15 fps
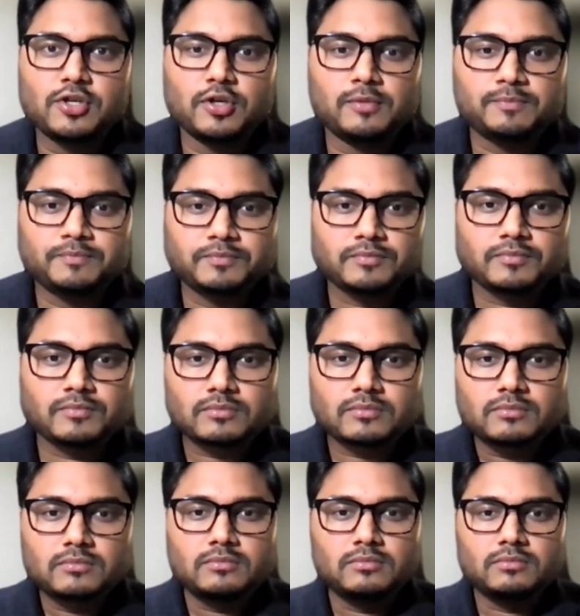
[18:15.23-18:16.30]
So
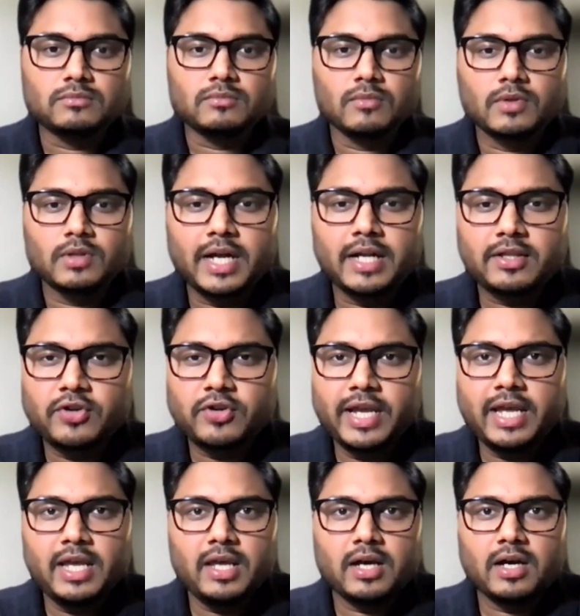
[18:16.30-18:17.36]
there are
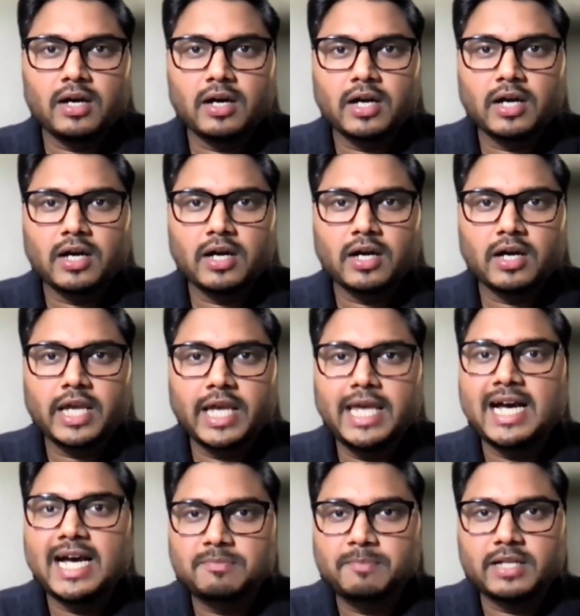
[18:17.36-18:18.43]
three key
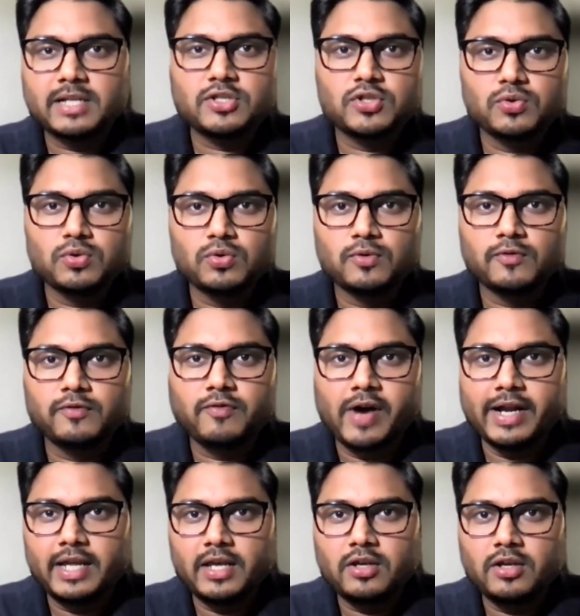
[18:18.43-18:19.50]
aspects to
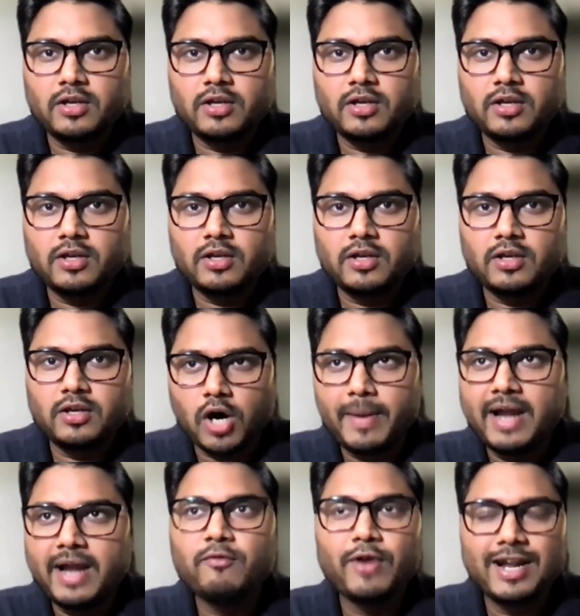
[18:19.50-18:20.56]
finding
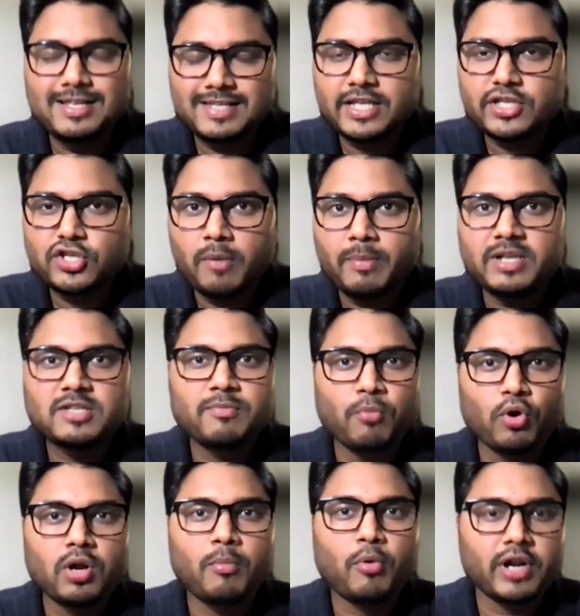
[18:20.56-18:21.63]
job. And when I say job, it's
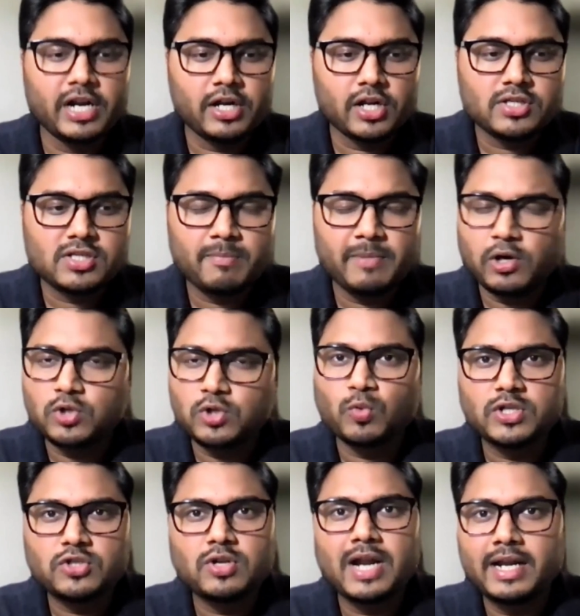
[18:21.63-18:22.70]
more about internship, because
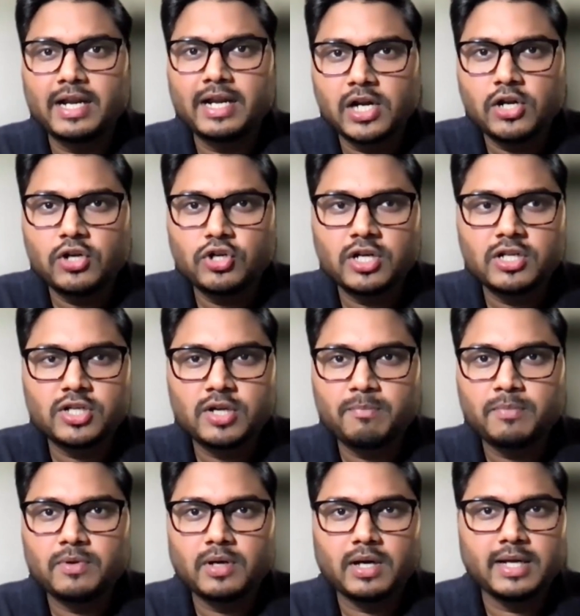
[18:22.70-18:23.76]
once you land an
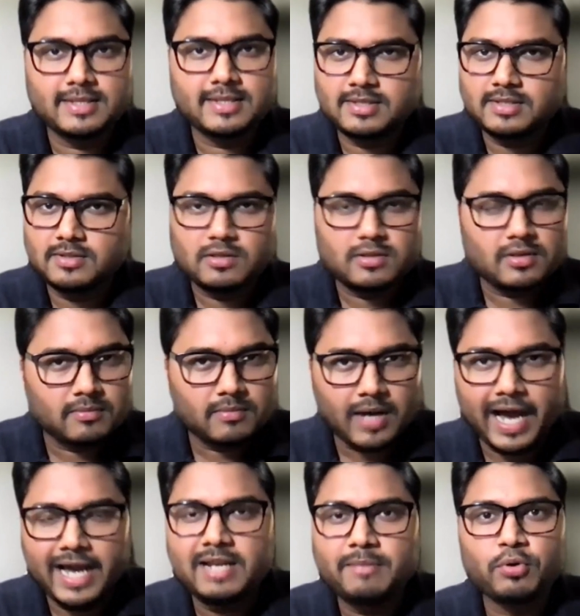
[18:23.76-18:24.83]
internship, it's
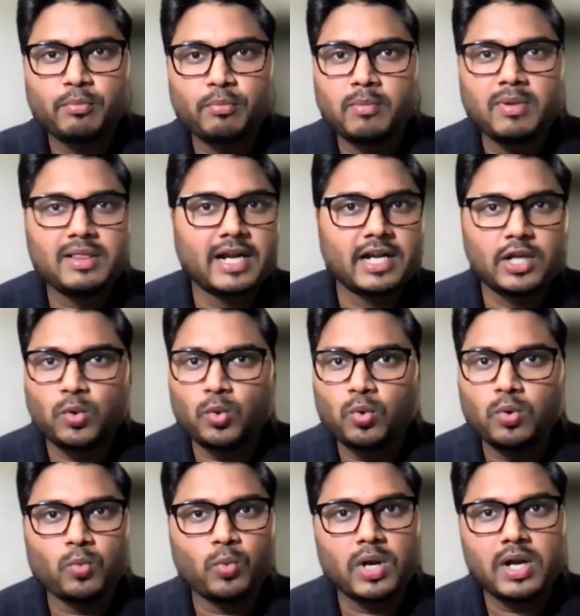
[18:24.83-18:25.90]
highly probable that
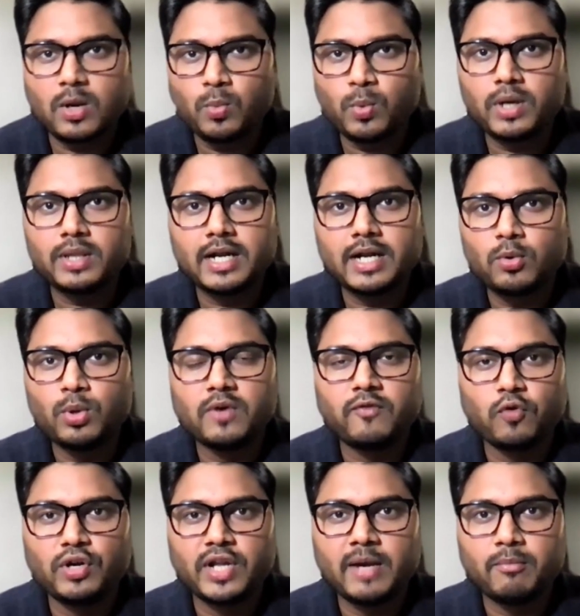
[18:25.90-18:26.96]
you will convert that into a
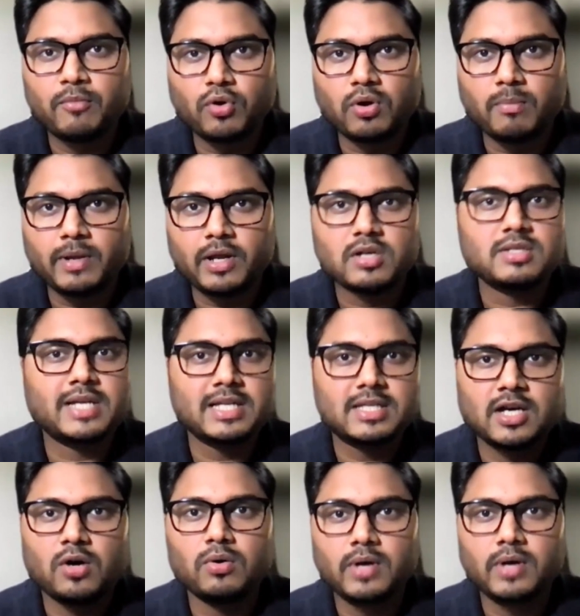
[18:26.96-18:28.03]
full-time role, because
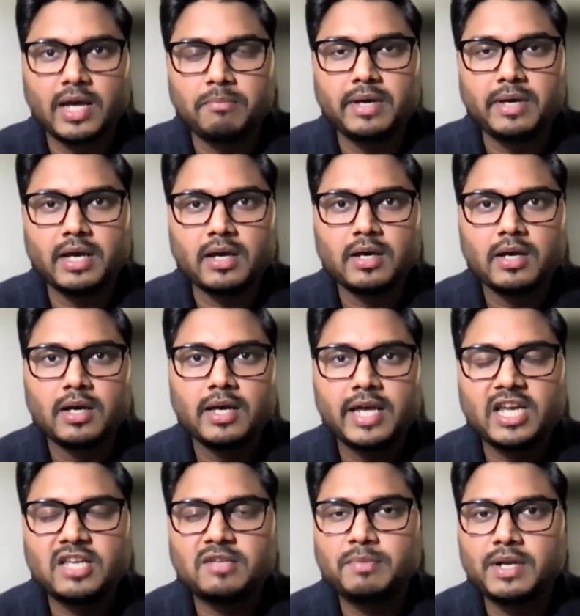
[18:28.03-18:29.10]
that's how MBA
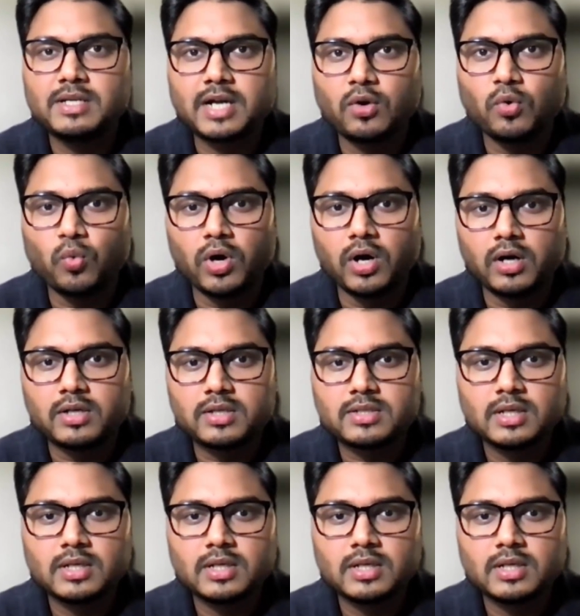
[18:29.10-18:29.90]
experience kind of works.